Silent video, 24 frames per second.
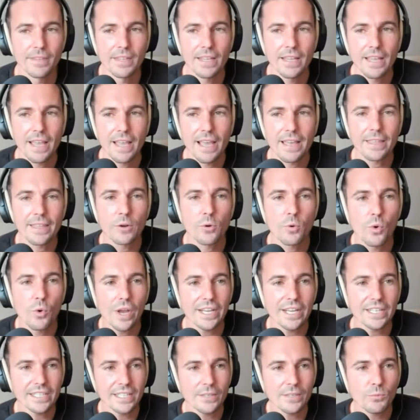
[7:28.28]
And the
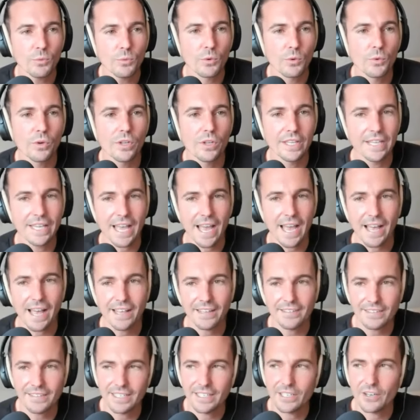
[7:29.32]
question we're really
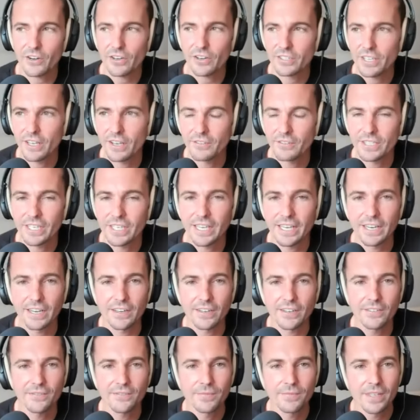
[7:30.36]
asking ourselves
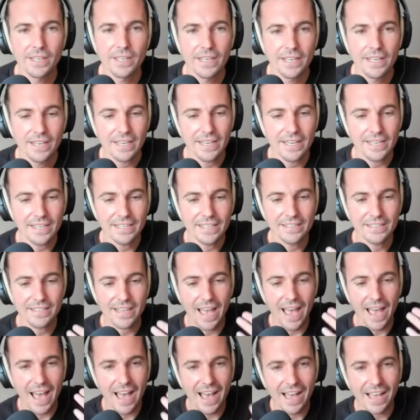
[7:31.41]
here is,
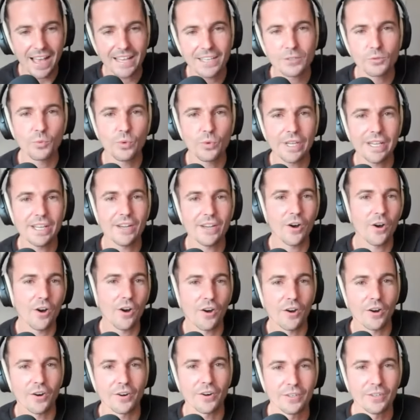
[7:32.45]
as we
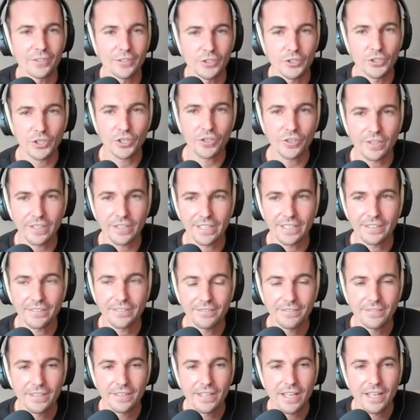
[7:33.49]
are journaling,
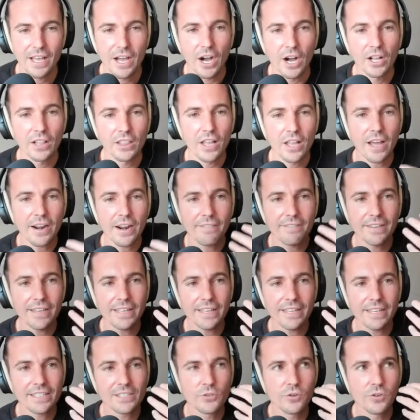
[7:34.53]
a lot of it
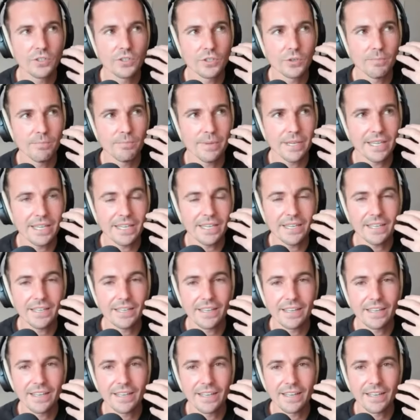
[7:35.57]
is going to be
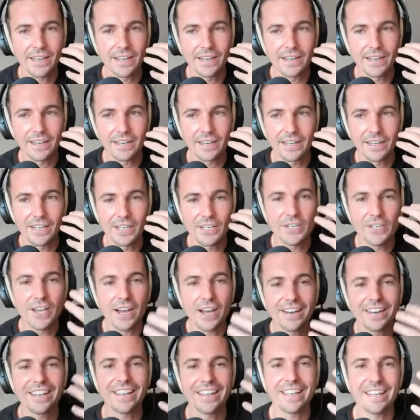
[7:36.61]

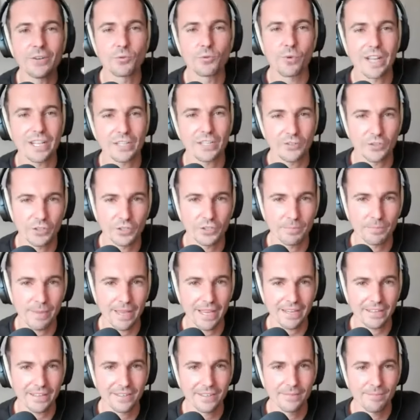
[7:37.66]
done in
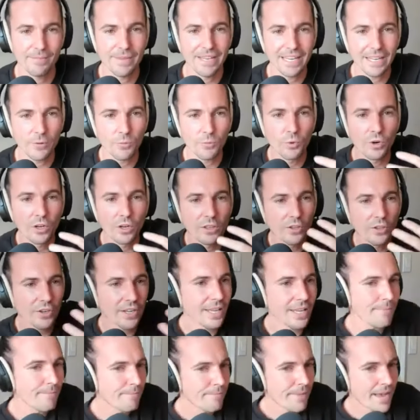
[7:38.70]
retrospect, meaning we're
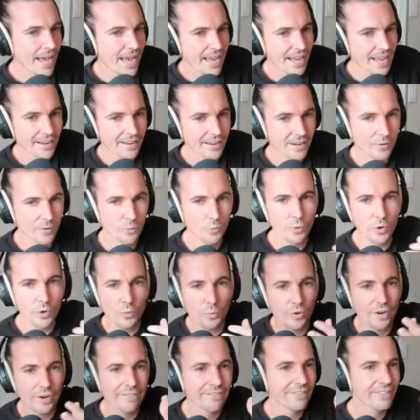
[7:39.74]
looking back, we're
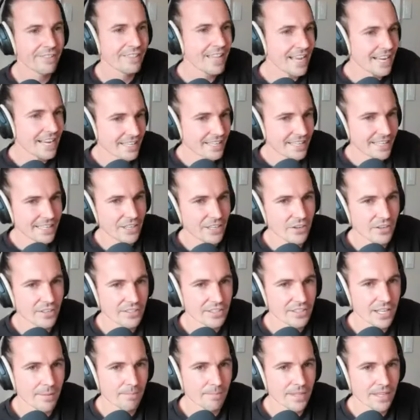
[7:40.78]
reflecting on
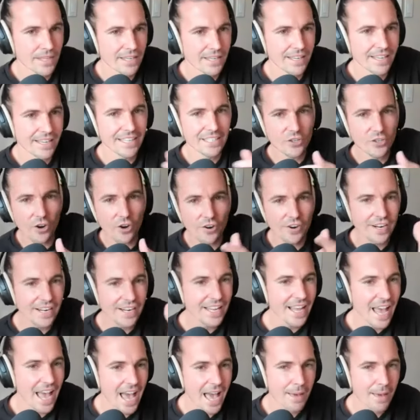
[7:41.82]
something. It's already
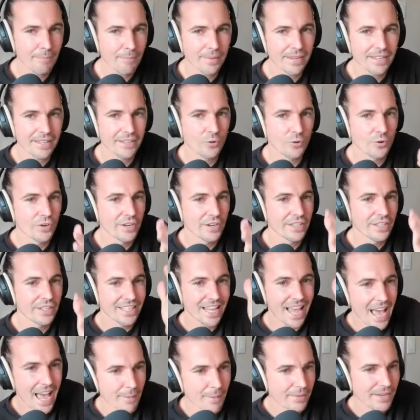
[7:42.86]
happened or it's
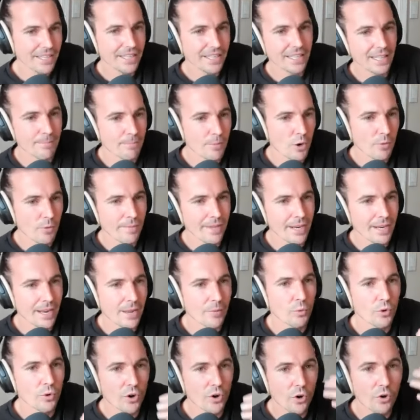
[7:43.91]
happening in the moment, and
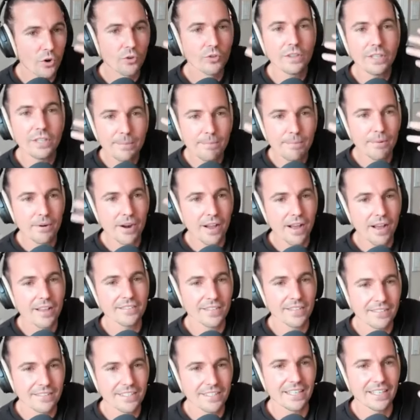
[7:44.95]
we're only
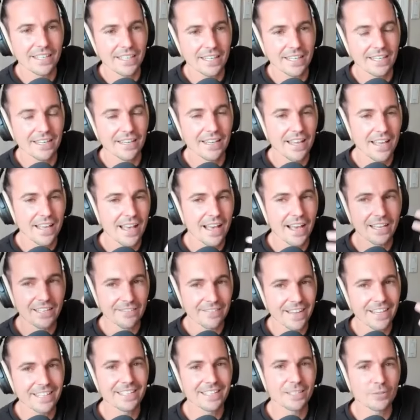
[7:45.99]
processing it as
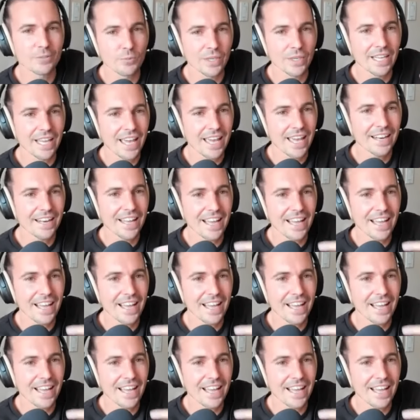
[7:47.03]
fast as we can.